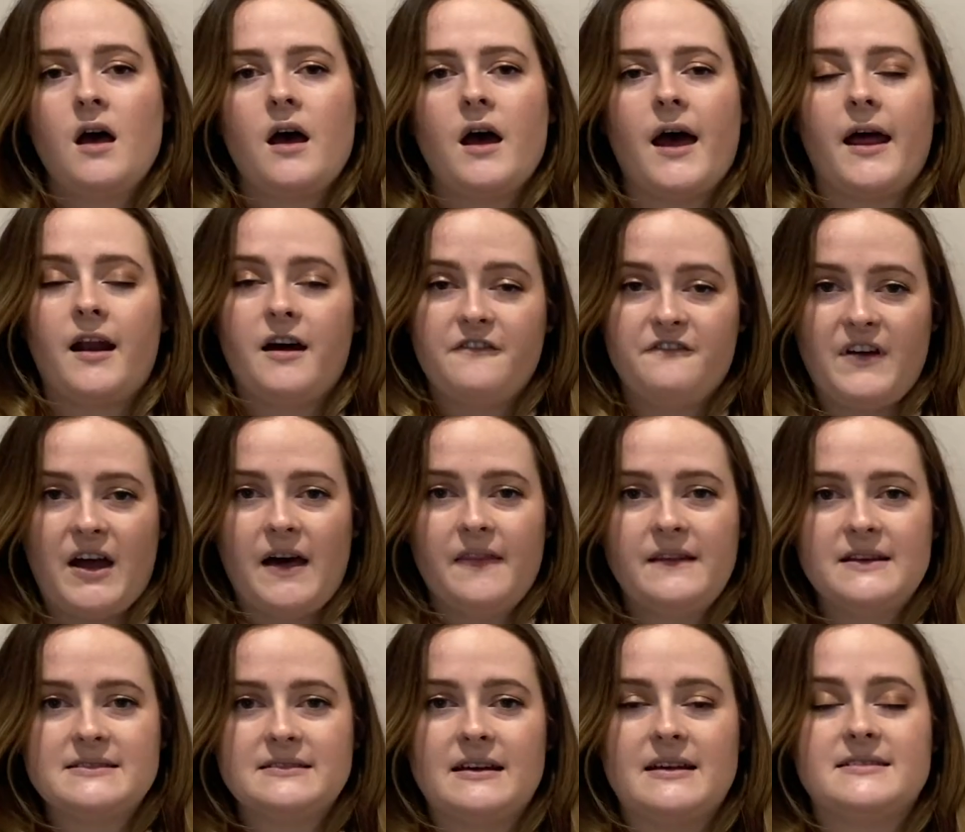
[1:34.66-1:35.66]
and I found
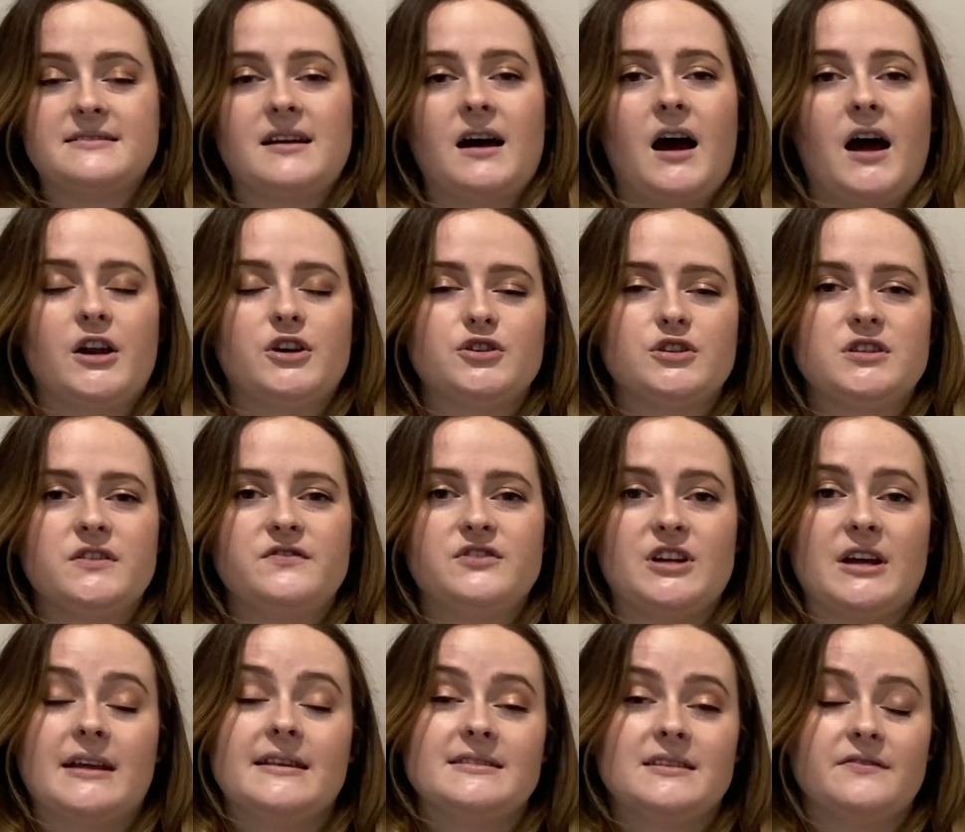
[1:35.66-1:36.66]
this leads to hundreds of
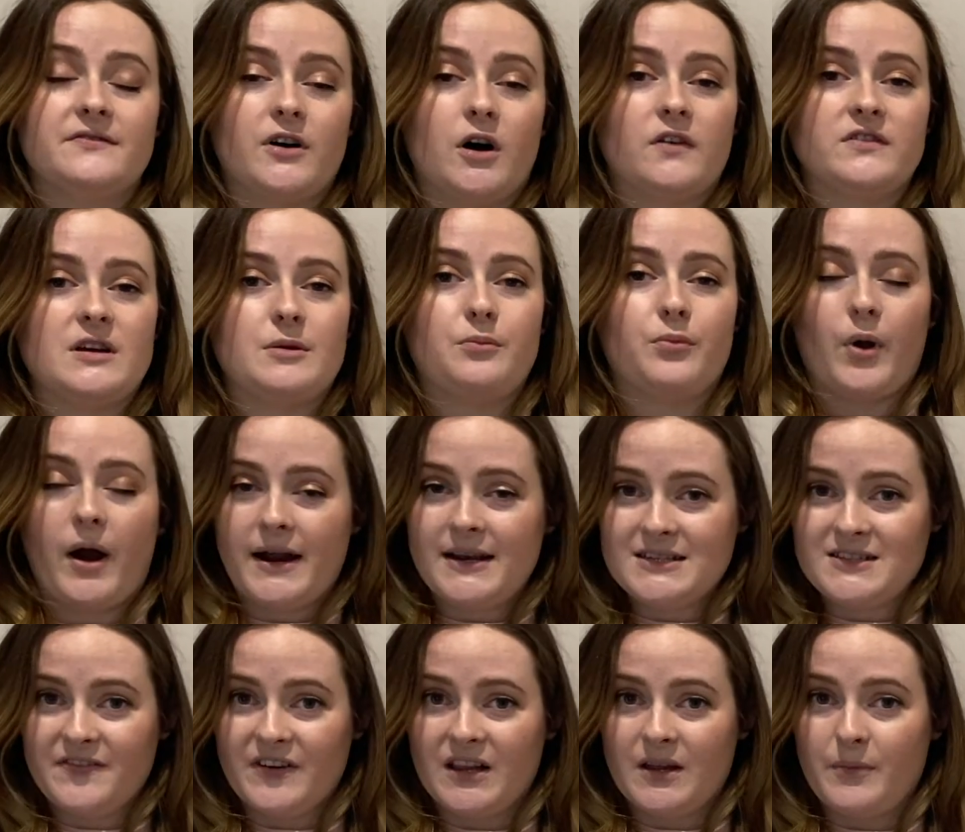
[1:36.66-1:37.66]
genes involved in brain
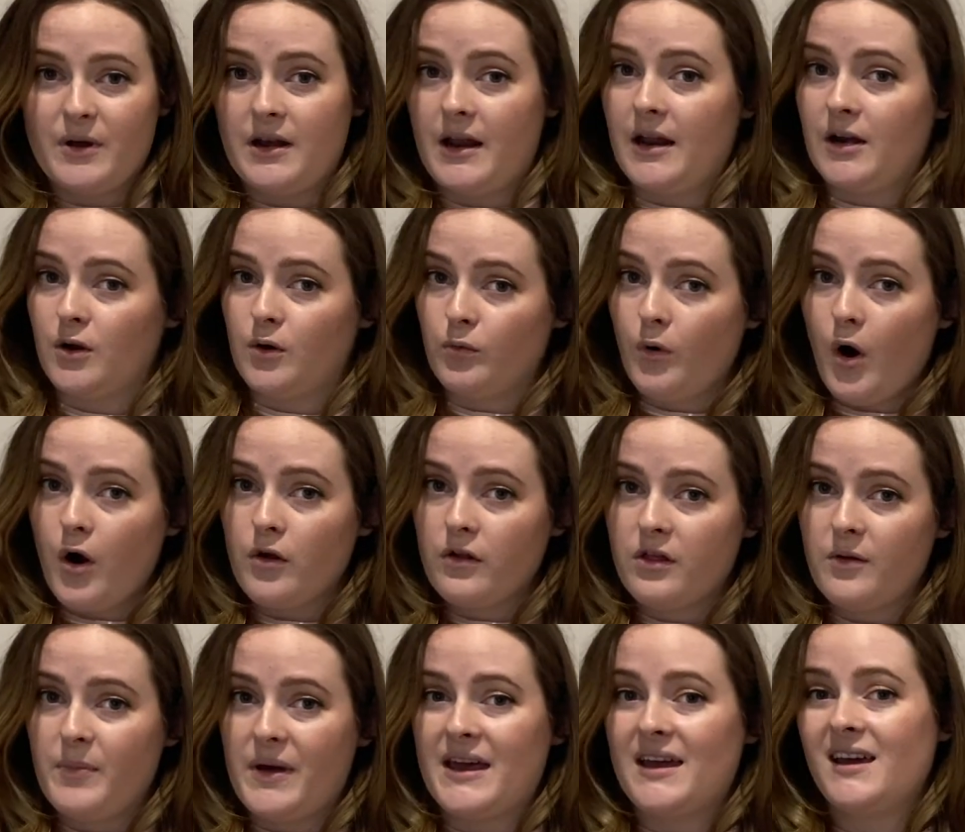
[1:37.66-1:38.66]
development and
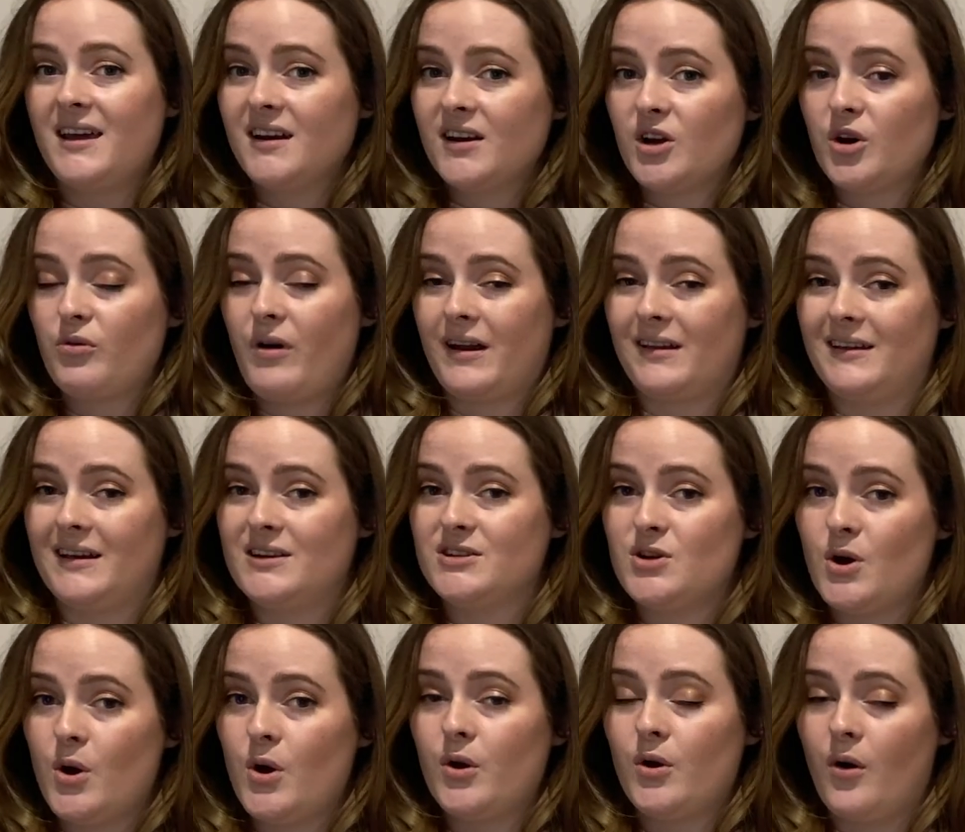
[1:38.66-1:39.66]
growth being incorrectly
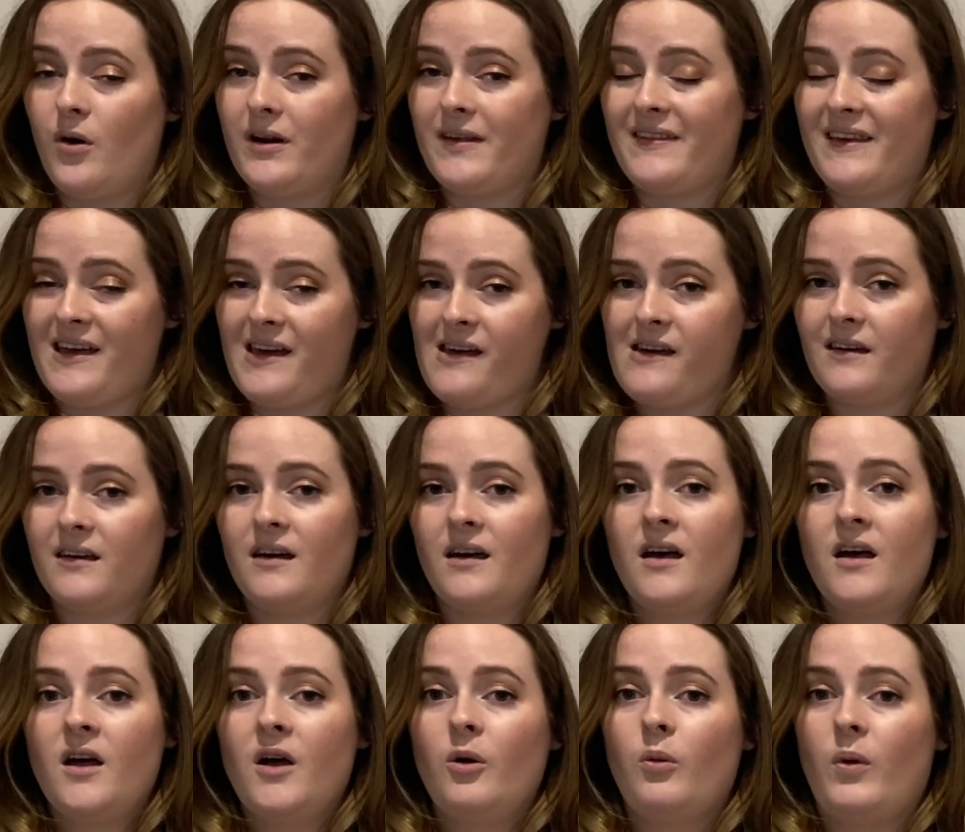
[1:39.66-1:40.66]
turned on in the egg,
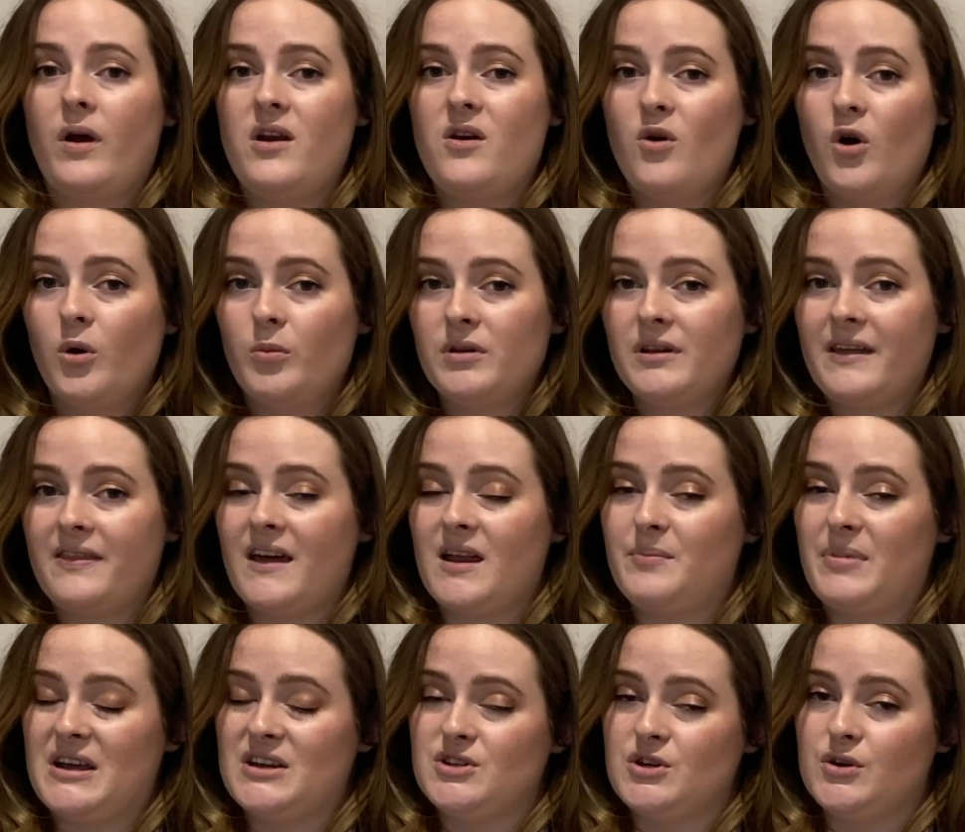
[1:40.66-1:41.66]
when normally they'd
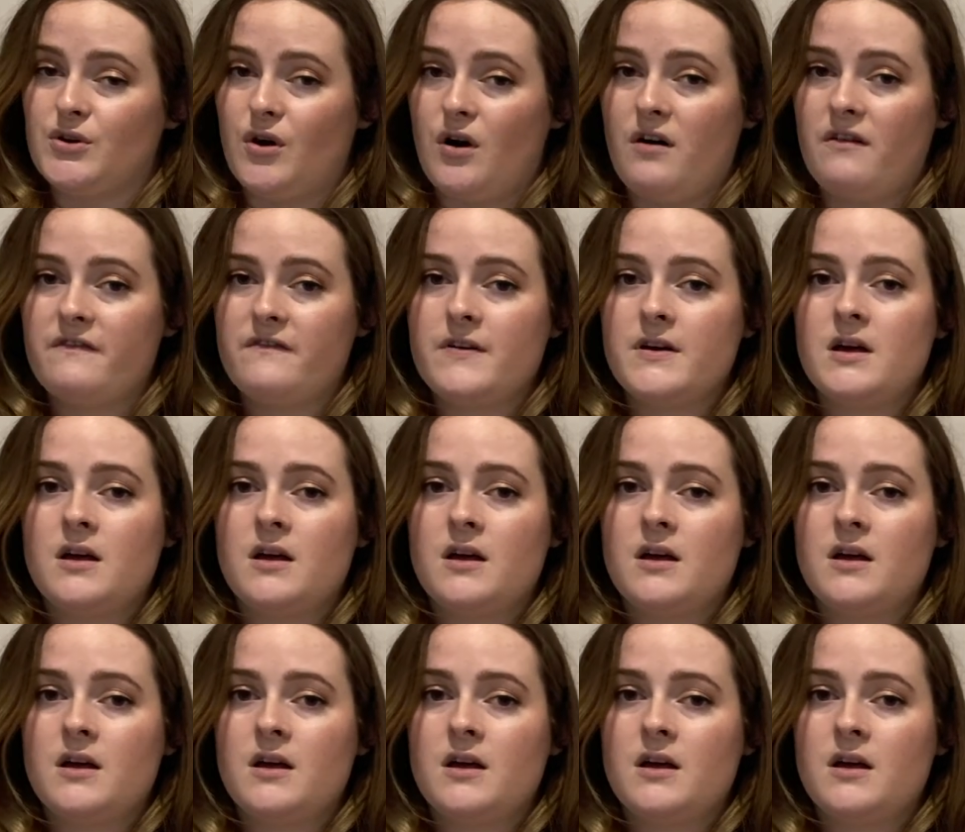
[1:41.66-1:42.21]
be turned off.